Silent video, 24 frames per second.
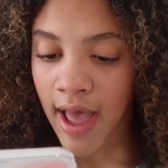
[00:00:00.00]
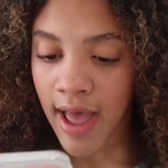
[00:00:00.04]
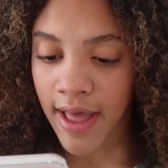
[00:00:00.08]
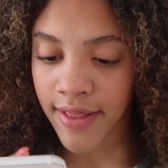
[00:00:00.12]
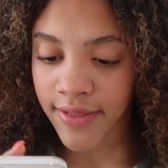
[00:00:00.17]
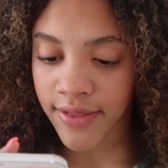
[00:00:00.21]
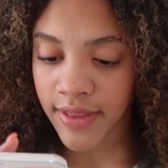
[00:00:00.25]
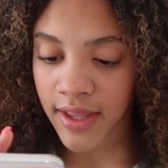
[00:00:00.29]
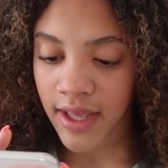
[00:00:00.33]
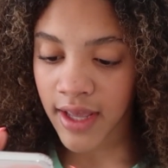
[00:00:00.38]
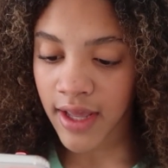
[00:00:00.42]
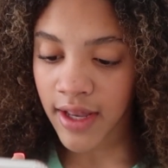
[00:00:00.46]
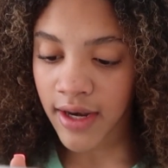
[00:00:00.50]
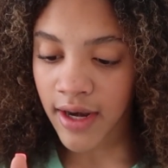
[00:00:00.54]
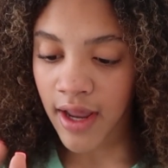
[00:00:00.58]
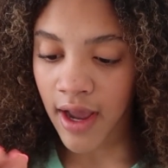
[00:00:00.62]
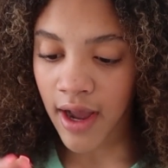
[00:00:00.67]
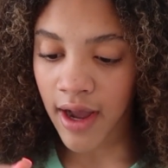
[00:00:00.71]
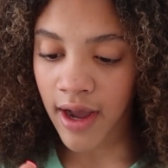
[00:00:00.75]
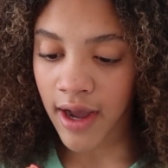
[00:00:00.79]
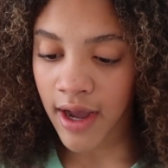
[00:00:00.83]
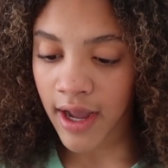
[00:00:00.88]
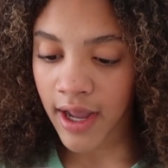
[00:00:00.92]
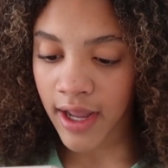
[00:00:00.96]
And then
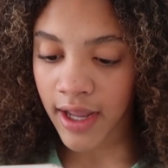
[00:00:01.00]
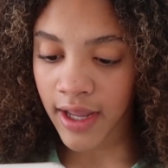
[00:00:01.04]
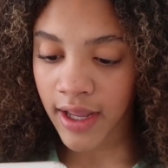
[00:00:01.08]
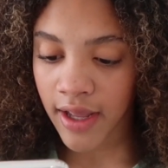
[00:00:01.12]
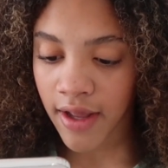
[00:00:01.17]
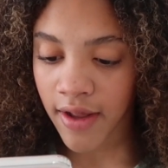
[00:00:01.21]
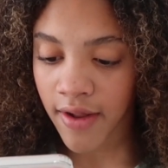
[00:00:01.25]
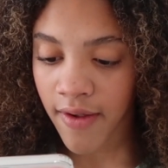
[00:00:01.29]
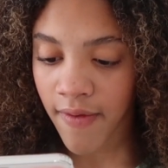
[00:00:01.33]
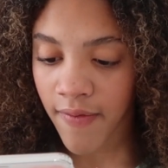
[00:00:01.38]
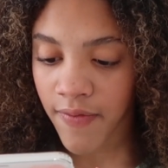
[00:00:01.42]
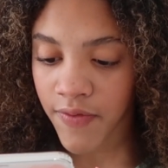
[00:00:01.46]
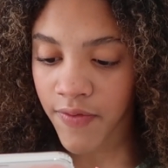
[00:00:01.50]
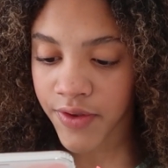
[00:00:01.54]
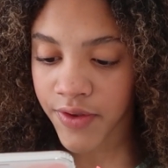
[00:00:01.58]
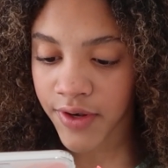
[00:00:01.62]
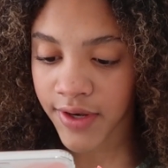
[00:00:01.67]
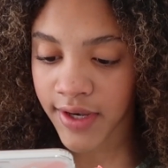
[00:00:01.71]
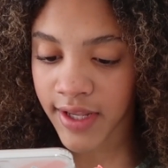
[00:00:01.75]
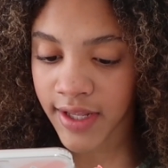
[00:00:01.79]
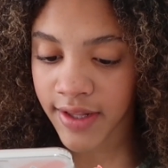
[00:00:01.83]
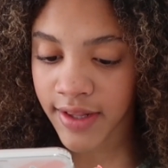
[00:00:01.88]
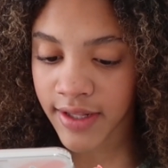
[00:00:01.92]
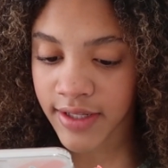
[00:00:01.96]
I
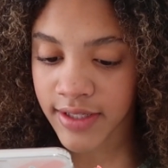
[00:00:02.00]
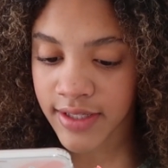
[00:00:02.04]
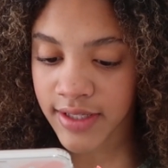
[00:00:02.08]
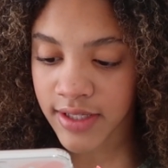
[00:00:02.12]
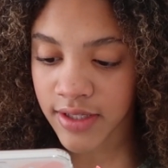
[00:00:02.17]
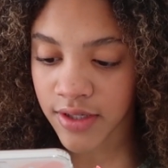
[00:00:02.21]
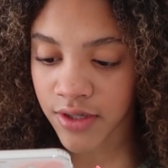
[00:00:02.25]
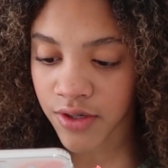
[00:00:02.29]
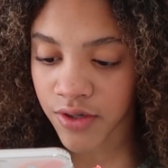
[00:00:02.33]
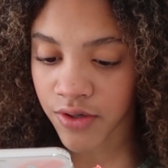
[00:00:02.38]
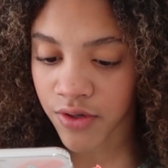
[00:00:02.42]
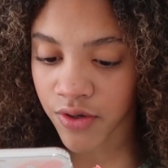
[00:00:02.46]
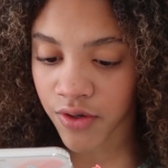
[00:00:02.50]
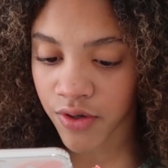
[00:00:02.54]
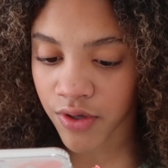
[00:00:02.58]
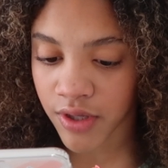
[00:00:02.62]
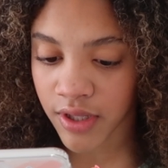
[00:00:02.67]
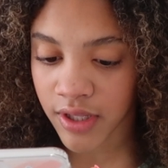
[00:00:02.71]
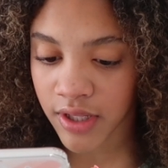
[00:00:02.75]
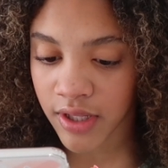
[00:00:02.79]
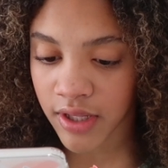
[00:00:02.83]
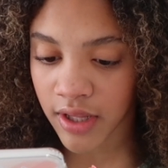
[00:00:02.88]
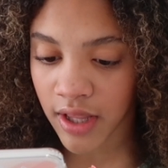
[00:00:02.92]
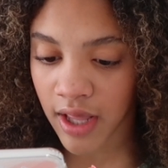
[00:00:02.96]
did this little
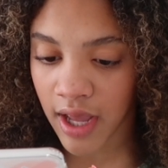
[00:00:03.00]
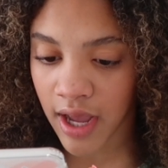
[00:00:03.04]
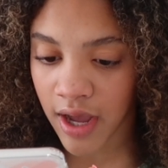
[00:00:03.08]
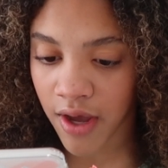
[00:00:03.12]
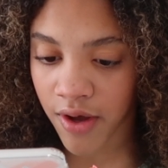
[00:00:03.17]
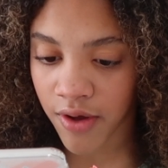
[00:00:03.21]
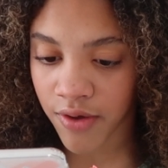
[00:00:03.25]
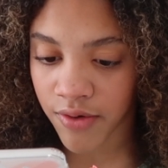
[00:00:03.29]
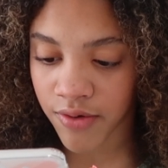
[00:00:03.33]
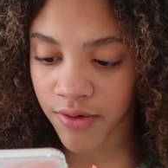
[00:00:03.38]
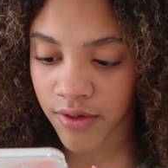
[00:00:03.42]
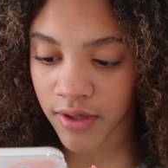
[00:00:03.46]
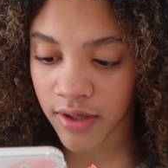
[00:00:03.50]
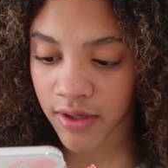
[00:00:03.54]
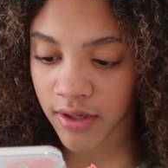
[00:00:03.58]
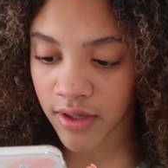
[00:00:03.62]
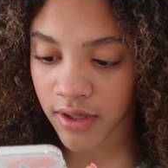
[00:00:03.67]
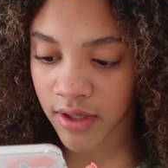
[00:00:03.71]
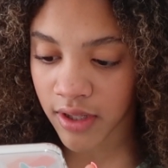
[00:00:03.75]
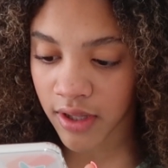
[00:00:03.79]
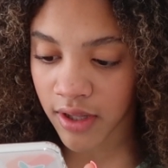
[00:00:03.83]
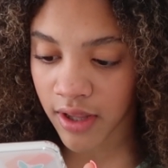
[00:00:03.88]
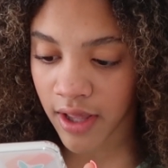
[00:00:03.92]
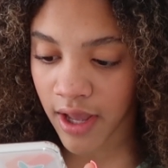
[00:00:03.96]

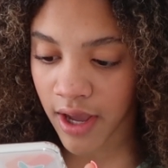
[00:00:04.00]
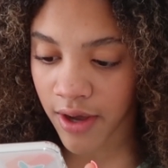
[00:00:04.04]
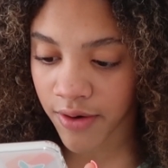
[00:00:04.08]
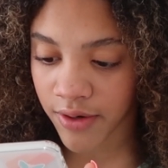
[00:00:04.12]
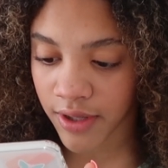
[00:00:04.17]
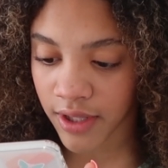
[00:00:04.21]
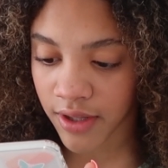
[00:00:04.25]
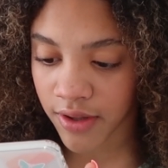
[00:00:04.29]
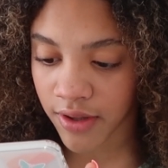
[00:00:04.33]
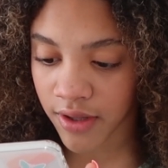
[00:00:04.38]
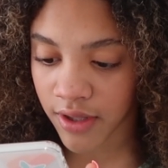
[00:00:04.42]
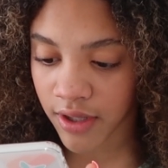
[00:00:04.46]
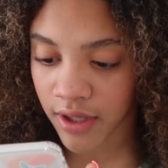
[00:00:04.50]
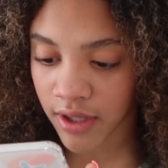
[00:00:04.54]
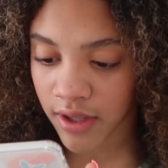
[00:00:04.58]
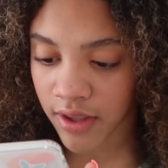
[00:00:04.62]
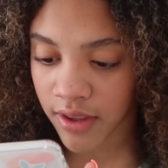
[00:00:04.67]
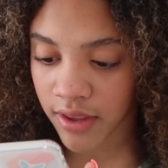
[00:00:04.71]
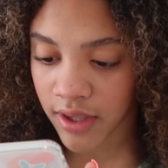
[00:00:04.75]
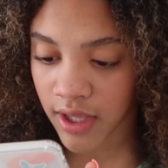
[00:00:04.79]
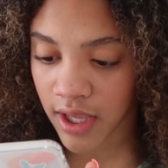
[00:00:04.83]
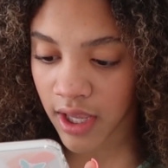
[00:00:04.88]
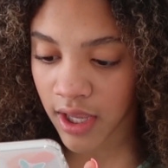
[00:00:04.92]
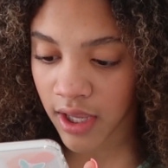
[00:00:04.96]
cloudy look
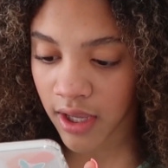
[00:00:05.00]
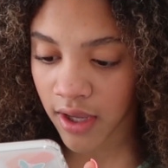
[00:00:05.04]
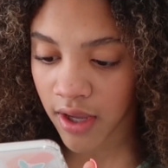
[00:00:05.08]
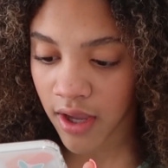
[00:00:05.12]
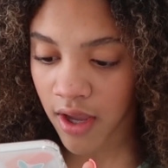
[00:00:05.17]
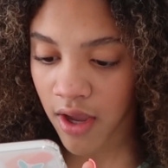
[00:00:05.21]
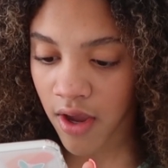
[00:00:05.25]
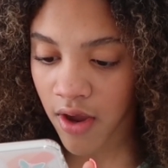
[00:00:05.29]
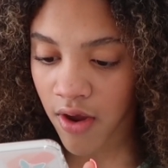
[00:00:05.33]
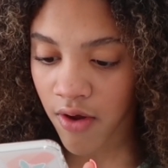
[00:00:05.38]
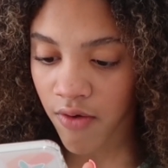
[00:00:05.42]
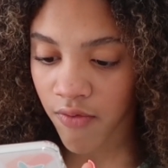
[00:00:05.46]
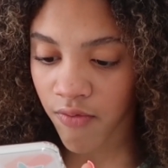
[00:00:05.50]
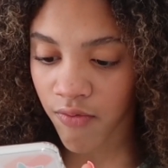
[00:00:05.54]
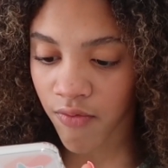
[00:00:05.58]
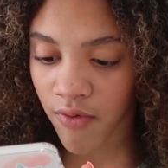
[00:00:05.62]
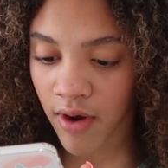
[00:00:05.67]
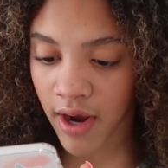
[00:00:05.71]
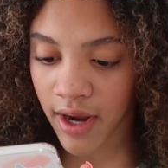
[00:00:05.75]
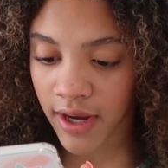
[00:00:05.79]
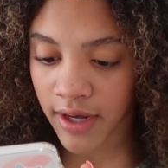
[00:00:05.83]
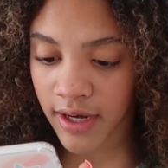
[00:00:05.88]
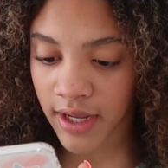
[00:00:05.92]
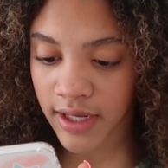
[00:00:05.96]
thing
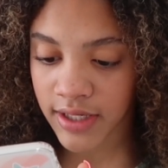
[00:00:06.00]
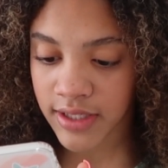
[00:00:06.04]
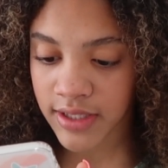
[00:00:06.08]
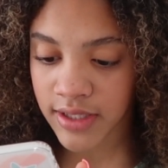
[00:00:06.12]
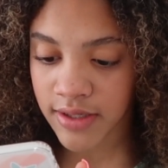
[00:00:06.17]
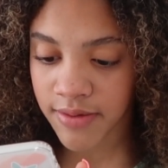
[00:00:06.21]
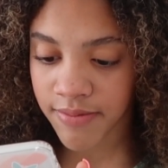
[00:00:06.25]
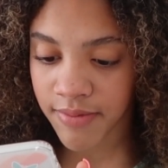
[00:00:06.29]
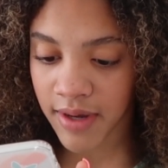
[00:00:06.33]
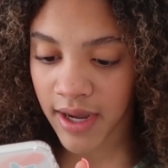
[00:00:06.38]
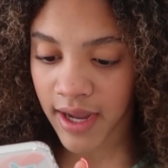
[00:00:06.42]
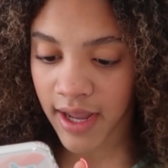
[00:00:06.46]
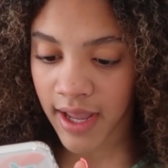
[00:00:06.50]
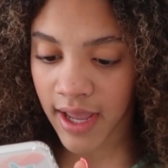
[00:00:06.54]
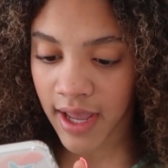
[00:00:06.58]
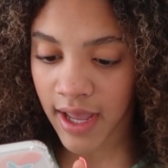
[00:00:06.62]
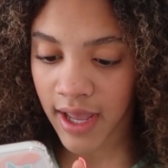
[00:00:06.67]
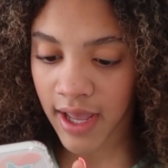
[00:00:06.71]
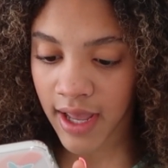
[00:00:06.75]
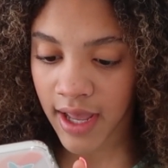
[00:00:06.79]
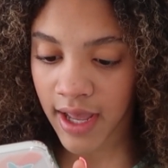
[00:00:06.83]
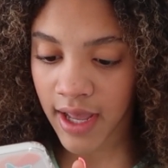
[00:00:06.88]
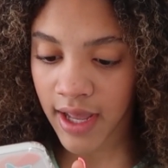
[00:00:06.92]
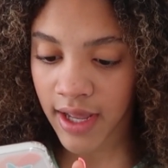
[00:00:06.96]
right next to my
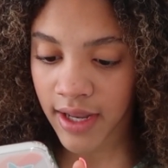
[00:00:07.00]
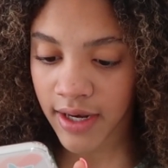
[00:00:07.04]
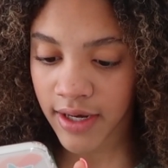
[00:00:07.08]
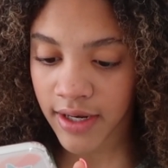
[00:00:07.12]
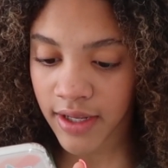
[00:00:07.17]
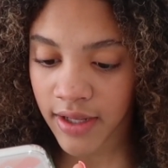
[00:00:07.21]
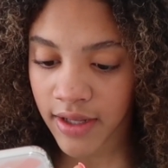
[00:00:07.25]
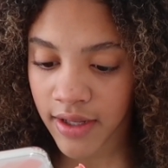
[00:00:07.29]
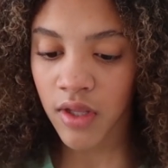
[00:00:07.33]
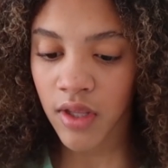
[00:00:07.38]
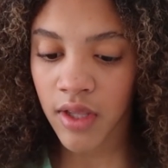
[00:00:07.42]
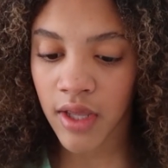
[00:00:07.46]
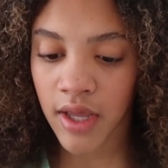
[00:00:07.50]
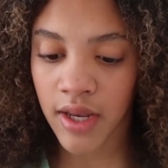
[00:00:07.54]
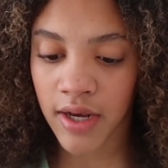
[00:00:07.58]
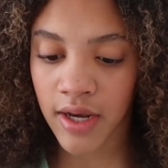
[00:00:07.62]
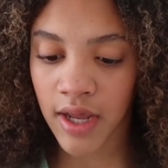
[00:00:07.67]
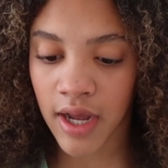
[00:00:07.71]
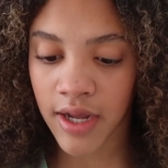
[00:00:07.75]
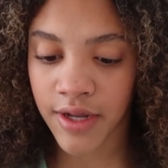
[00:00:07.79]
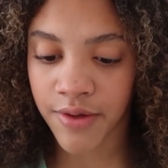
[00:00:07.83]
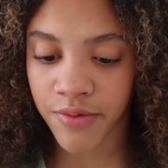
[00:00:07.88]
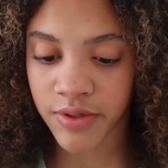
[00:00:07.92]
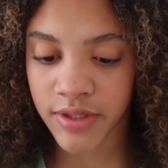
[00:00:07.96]
head, and
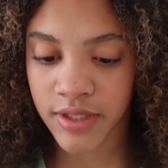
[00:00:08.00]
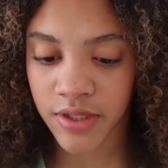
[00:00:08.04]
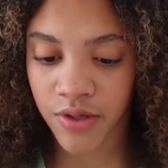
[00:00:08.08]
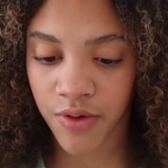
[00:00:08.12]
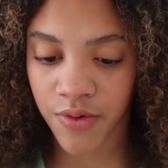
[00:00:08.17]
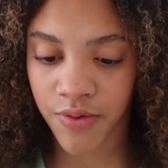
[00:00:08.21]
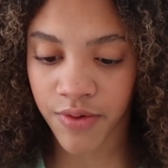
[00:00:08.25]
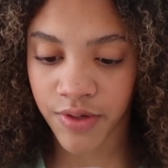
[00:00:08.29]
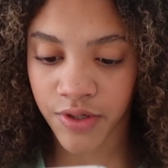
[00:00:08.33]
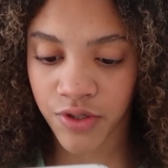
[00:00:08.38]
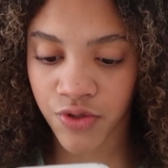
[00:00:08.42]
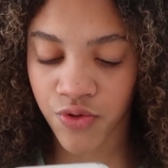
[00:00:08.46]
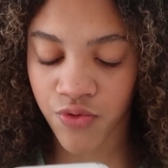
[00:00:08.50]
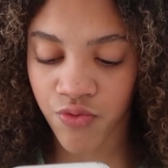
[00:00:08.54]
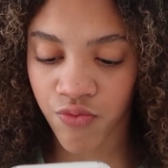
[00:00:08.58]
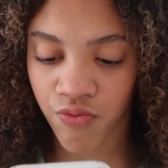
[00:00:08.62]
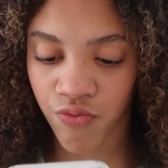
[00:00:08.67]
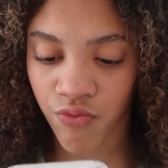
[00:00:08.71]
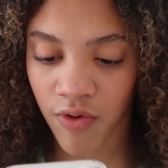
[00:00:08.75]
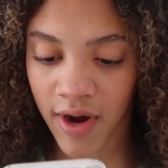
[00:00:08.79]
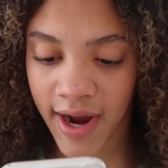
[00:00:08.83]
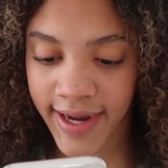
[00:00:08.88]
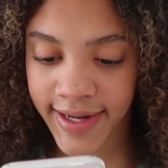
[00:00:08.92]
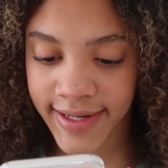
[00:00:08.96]
I was going to
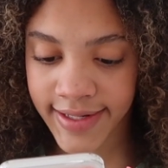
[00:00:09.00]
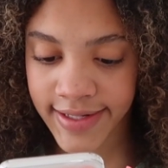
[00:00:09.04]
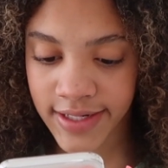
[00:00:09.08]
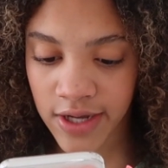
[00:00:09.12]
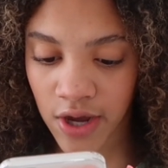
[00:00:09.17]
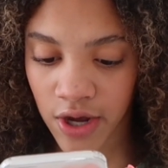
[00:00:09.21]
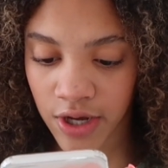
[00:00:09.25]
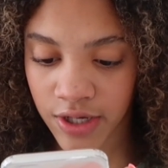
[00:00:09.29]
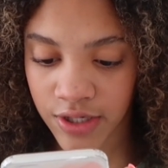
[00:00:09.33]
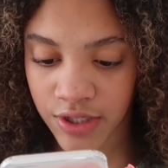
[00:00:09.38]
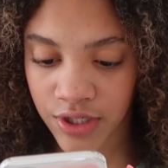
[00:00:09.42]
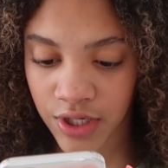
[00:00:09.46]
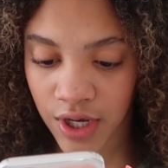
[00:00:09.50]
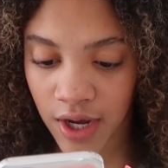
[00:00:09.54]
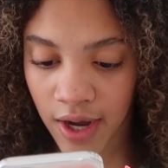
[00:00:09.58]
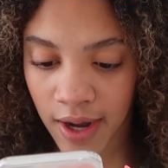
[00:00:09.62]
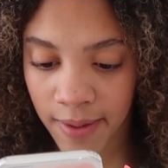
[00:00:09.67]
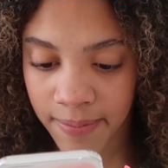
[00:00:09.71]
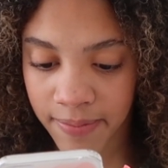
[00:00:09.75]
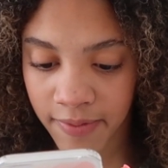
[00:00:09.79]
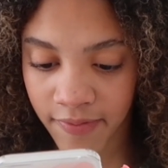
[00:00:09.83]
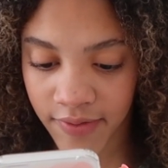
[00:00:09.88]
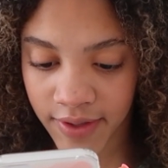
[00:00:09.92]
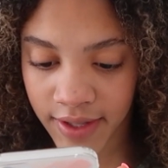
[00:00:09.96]
write on
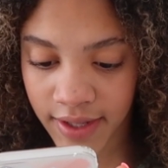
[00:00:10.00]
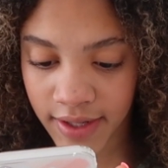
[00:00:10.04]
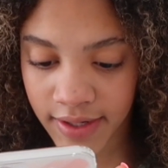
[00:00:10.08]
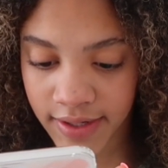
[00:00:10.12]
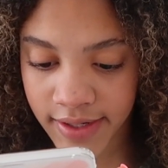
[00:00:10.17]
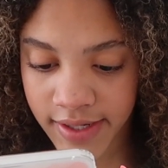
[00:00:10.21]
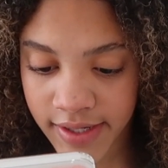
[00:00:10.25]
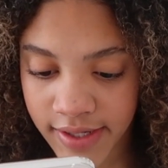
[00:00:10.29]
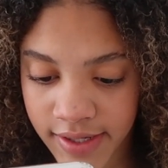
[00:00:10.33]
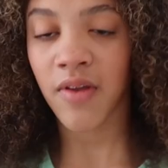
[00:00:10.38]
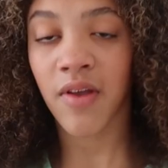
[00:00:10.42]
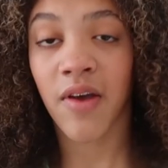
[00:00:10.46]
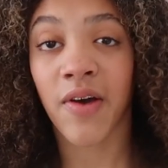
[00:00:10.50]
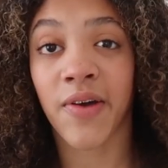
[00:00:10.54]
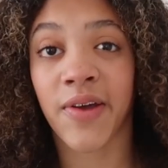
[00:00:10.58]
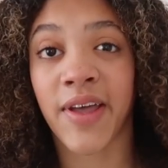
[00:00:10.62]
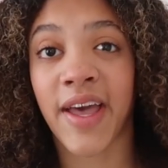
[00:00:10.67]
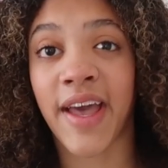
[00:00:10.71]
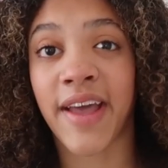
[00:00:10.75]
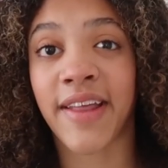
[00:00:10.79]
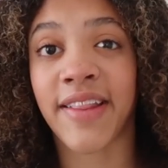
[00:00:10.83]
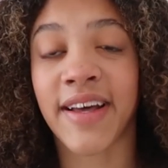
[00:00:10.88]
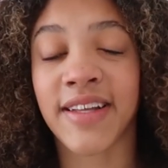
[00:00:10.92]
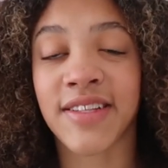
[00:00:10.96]
top of it.
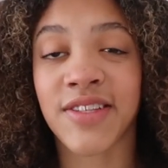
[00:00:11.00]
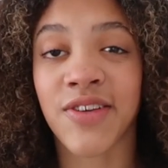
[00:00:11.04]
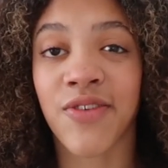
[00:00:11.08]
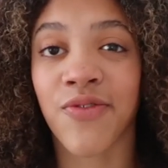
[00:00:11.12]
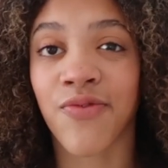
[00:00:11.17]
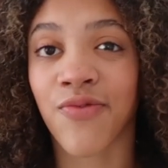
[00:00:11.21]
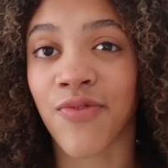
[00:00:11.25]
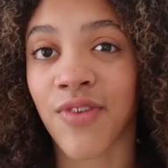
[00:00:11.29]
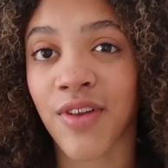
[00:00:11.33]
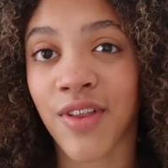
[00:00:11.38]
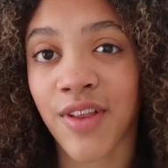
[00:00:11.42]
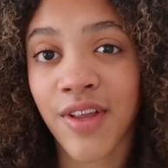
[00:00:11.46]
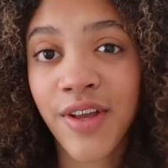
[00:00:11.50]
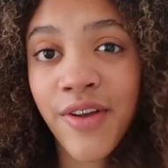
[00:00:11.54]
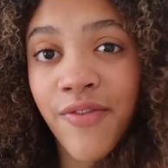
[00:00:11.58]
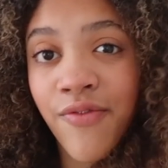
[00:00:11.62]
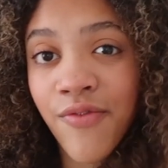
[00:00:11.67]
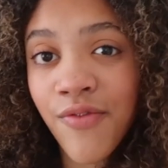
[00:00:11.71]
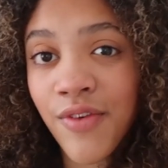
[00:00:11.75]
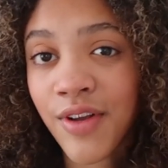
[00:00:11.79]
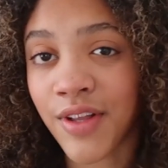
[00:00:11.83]
Okay, that's a really